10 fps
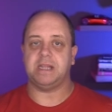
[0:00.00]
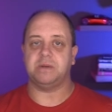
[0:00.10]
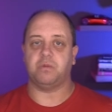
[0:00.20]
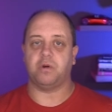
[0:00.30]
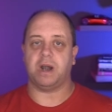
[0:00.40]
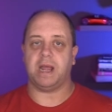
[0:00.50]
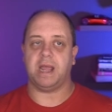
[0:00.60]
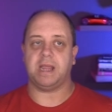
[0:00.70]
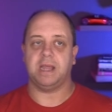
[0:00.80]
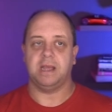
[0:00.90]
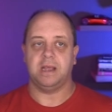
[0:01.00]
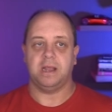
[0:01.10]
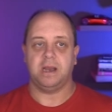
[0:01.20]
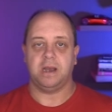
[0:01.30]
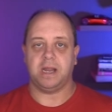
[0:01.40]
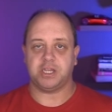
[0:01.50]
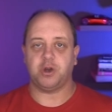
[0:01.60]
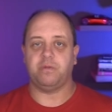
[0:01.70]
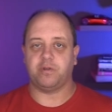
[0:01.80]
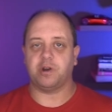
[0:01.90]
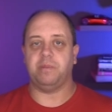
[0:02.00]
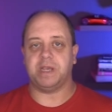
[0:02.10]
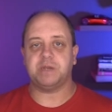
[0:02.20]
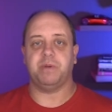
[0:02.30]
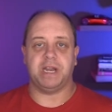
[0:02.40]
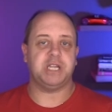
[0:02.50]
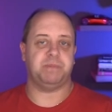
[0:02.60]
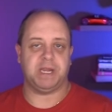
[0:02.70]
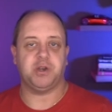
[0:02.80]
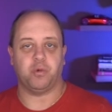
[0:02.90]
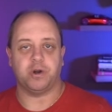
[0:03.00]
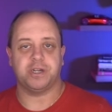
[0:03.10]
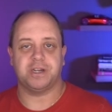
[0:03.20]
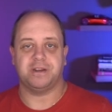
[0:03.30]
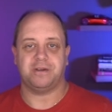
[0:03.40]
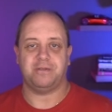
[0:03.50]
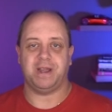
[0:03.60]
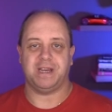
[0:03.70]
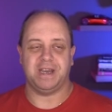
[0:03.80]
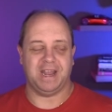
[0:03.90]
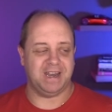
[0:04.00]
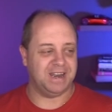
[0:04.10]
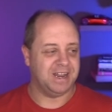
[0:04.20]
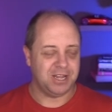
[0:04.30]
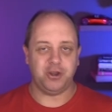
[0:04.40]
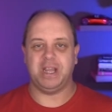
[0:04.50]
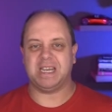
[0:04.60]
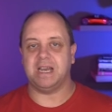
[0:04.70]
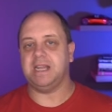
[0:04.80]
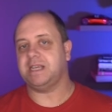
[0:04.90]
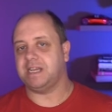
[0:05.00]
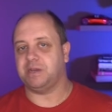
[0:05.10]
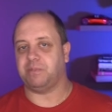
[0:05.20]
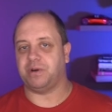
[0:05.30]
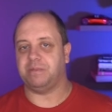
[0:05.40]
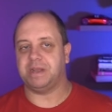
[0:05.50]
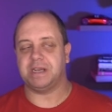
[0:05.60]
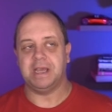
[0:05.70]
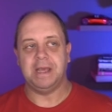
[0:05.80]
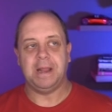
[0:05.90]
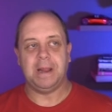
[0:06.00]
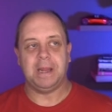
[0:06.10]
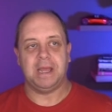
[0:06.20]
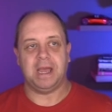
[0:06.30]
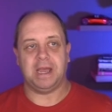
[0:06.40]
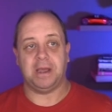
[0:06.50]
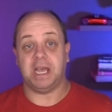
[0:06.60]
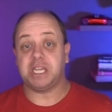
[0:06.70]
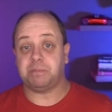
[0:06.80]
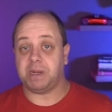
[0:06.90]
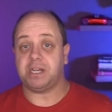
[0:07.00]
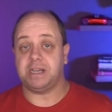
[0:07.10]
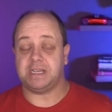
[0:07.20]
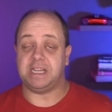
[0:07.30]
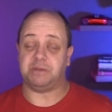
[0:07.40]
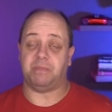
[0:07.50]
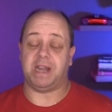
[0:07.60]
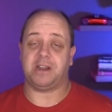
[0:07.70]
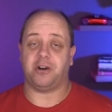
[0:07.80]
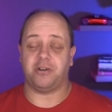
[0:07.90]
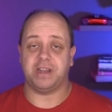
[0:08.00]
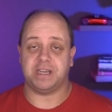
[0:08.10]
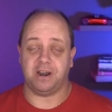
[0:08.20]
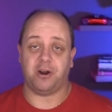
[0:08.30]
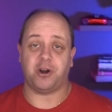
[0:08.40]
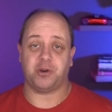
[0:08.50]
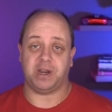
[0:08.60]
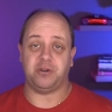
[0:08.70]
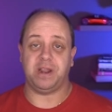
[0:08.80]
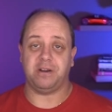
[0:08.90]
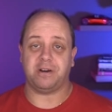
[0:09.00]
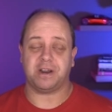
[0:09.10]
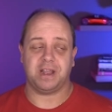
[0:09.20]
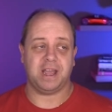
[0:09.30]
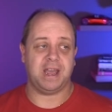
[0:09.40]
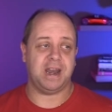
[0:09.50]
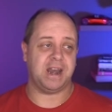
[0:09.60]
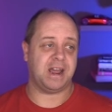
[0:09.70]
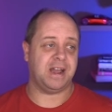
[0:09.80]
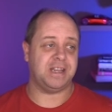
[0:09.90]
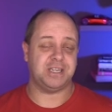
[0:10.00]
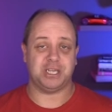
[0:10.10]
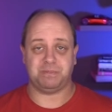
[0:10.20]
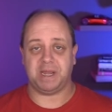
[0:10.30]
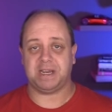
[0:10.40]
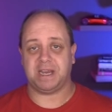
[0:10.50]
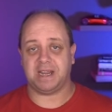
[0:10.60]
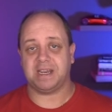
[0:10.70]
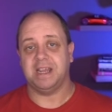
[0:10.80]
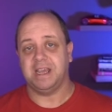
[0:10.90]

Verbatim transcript: is more like let's hope for the best but expect the worst, right? Then you get the least disappointment, uh, especially since my car is still a hardware 3 car and I suspect that